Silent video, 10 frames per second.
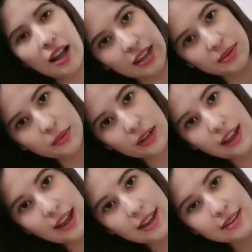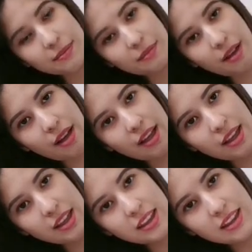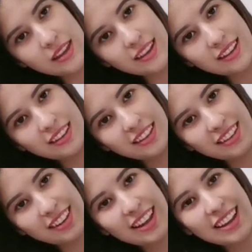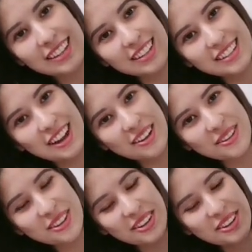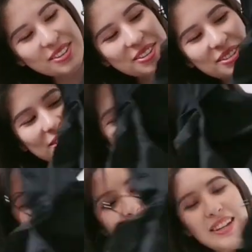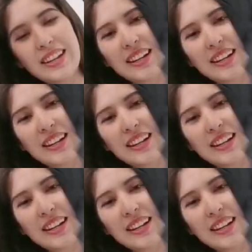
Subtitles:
as well as my YESSTYLE code. So you can